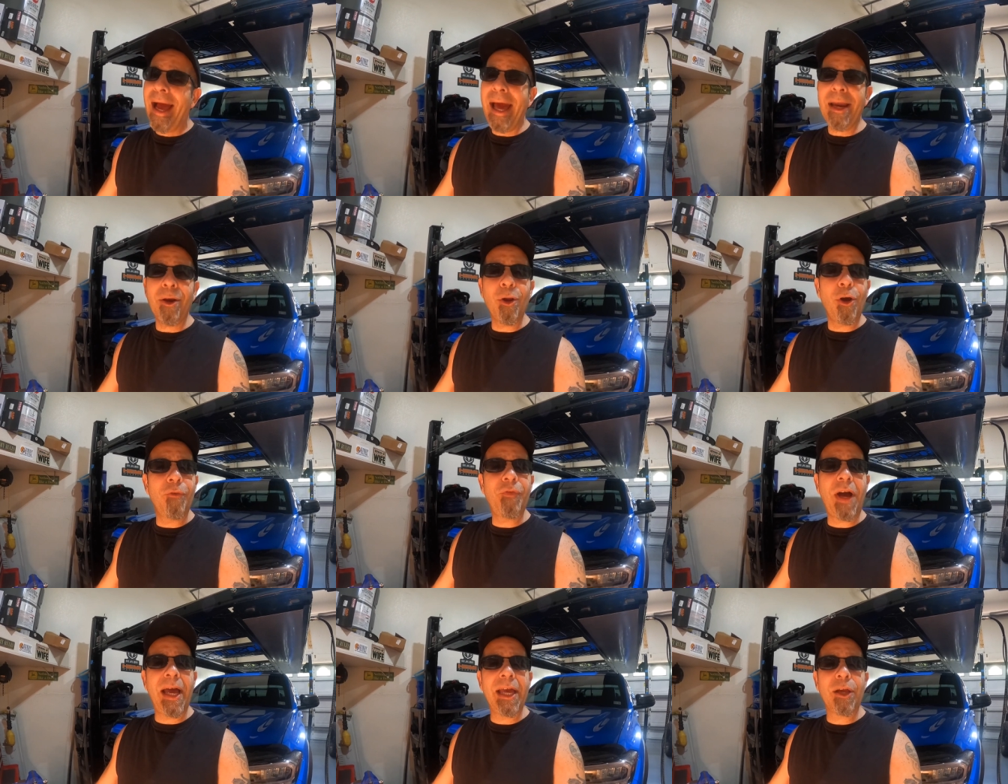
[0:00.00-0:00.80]
I don't know
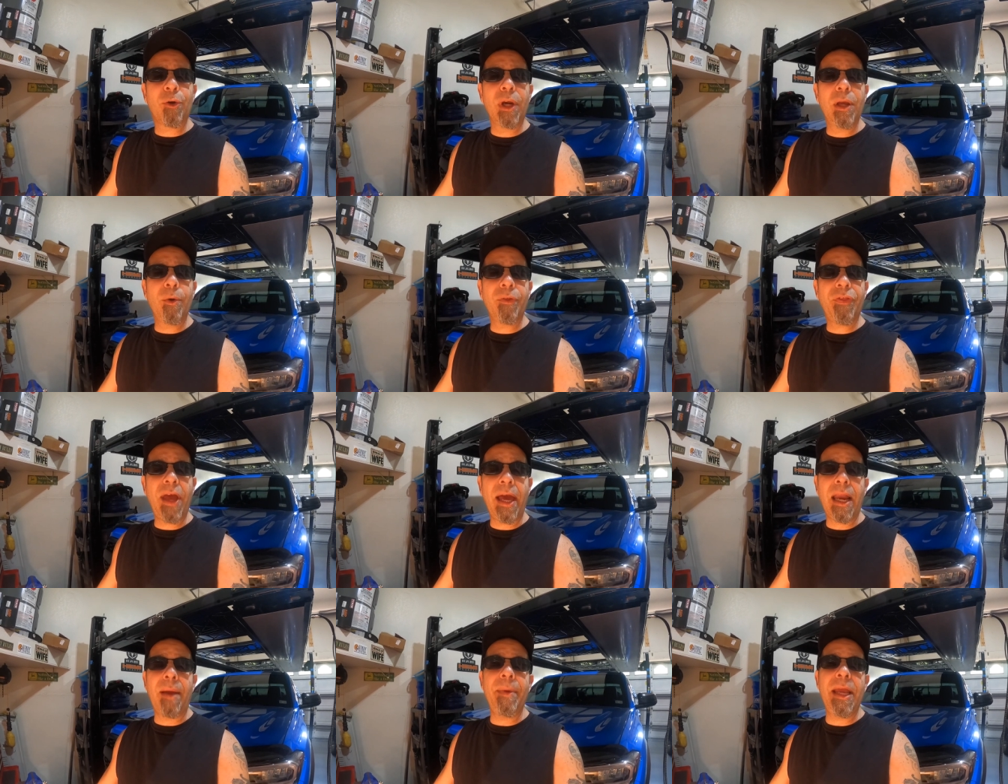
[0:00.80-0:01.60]
if I agree with
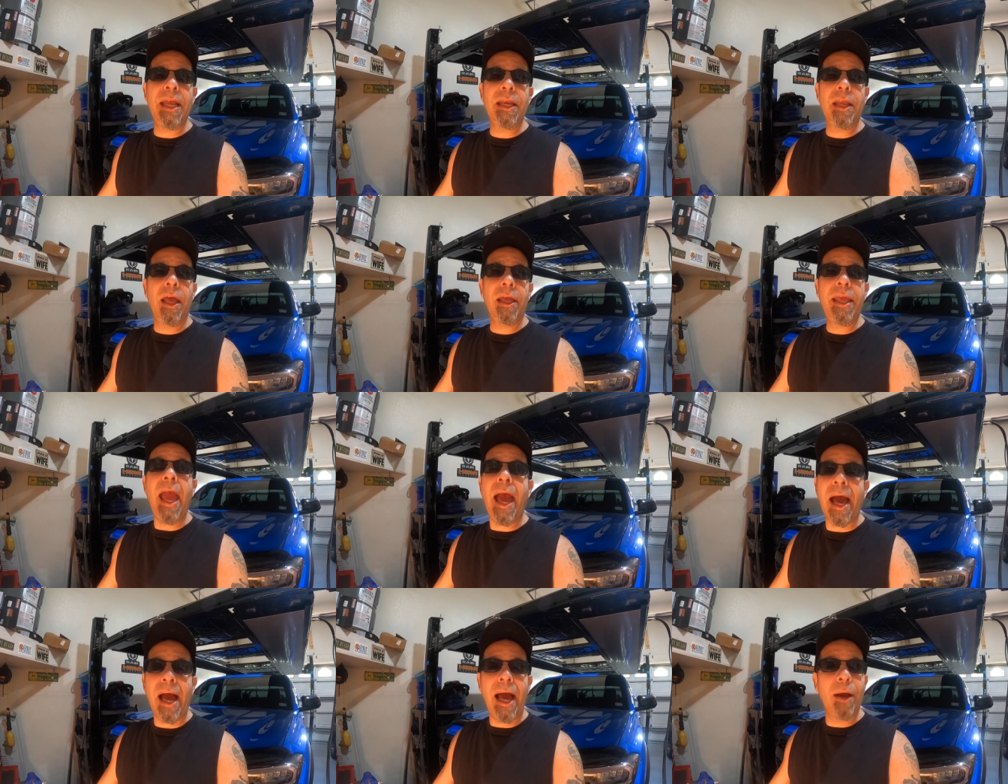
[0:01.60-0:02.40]
that. I mean,
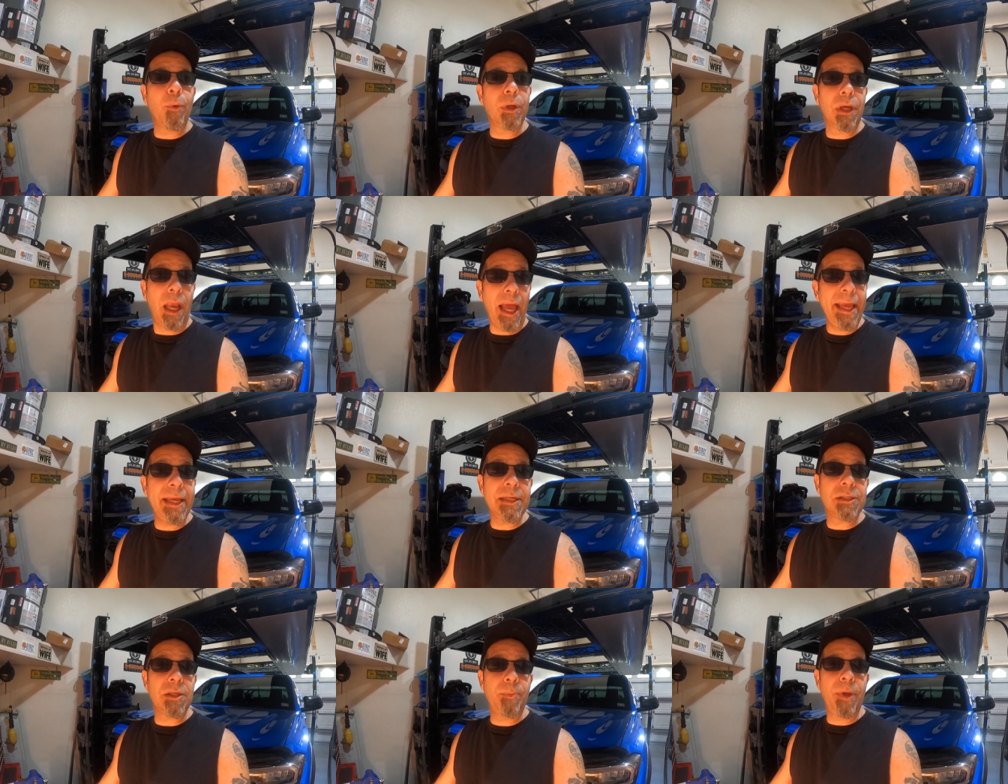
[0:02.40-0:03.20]
yeah, I would like
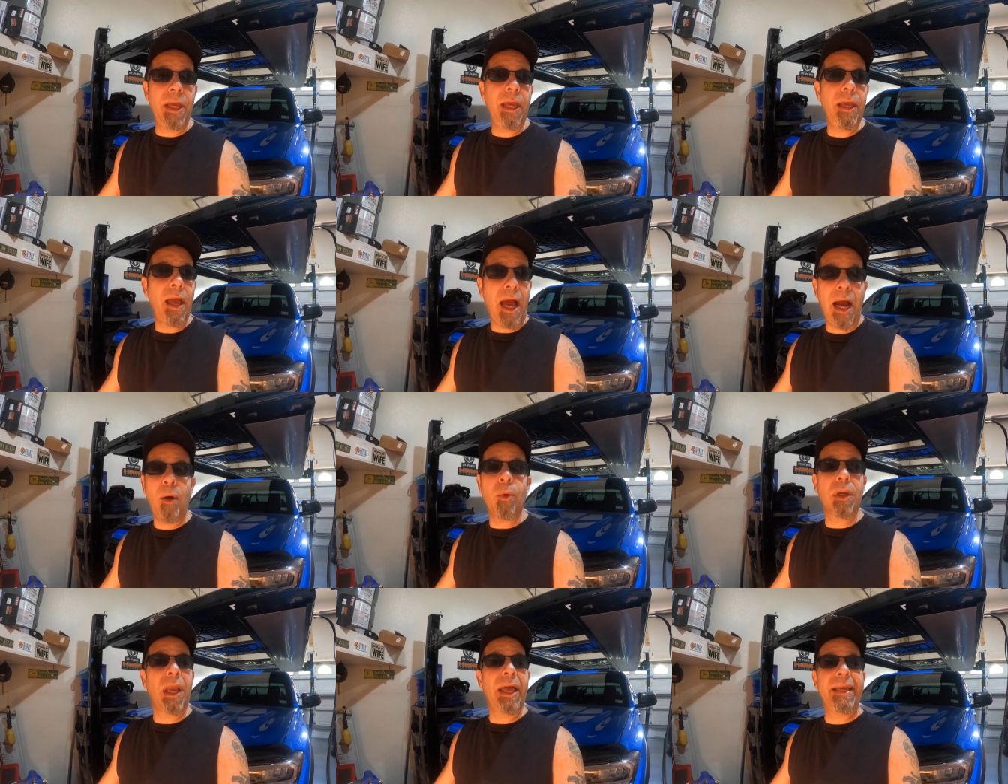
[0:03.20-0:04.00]
it to be. I
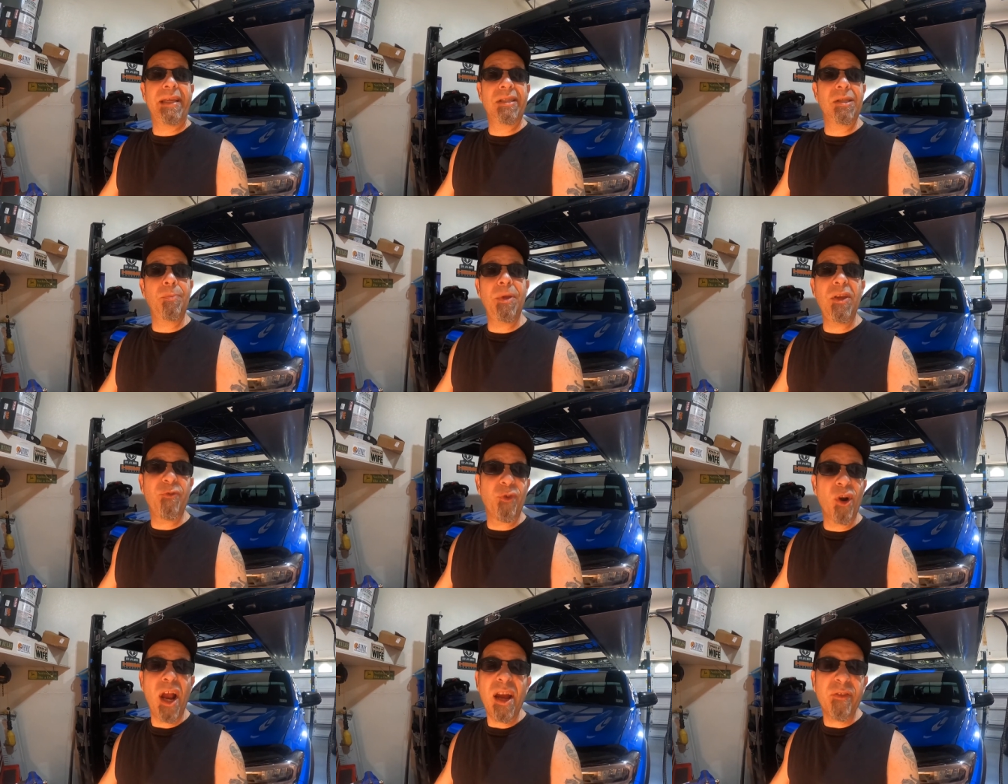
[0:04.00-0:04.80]
would like it to be
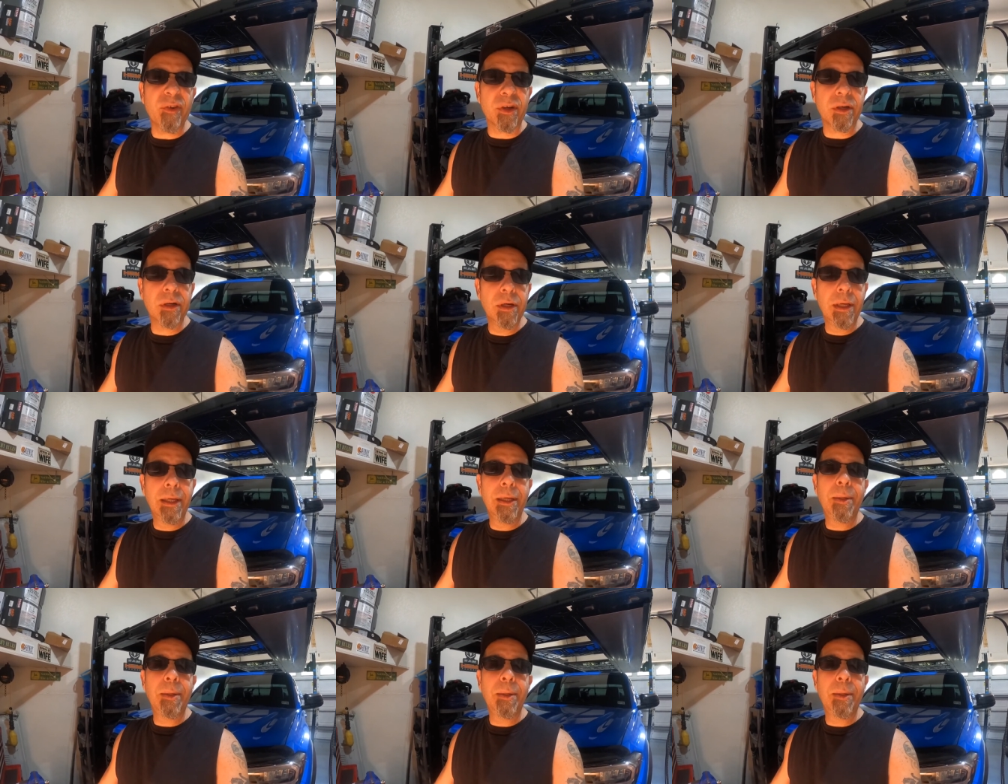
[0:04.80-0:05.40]
forever.